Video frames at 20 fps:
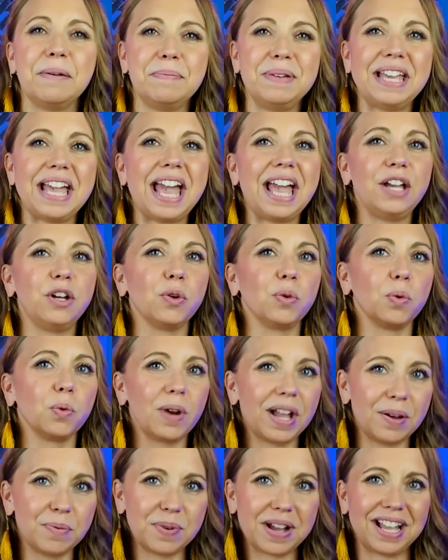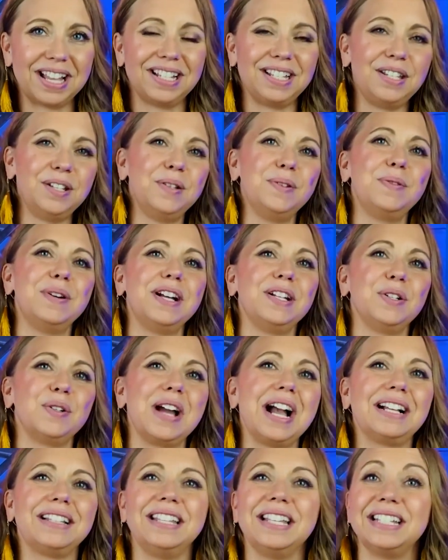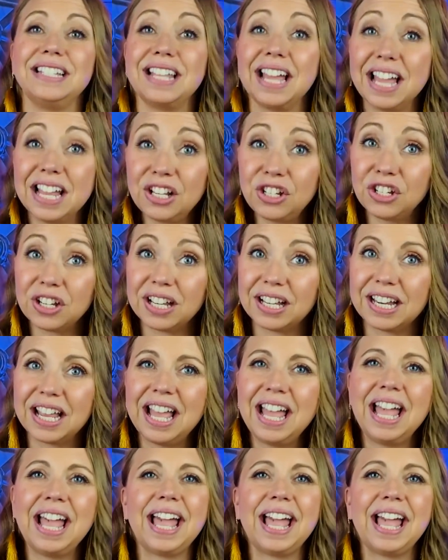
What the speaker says: be a great way to attract the attention